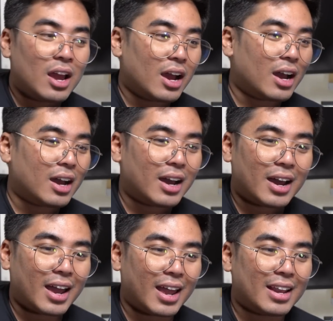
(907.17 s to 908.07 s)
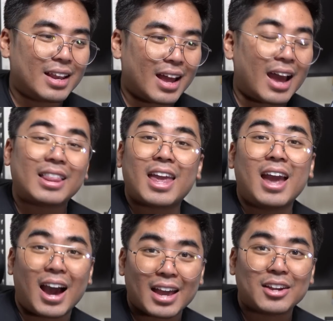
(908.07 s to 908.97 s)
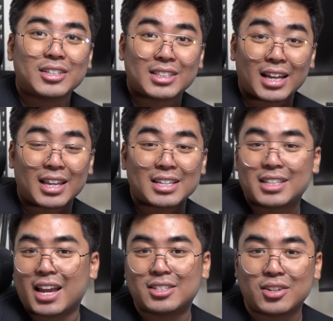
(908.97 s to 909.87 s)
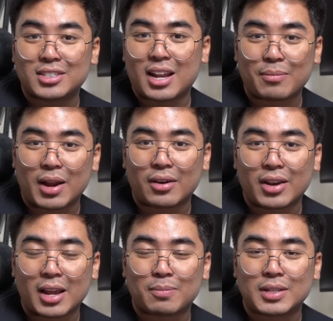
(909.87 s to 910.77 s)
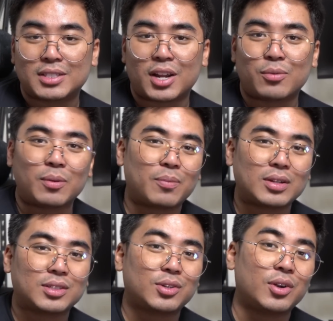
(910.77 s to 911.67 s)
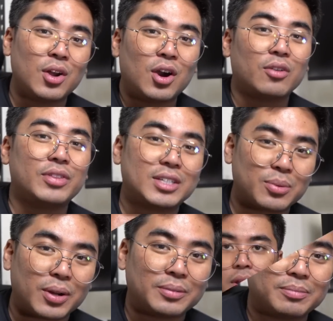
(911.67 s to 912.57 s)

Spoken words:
and at a higher settings thanks to the Snapdragon 8 Plus Gen 1 processor of this one.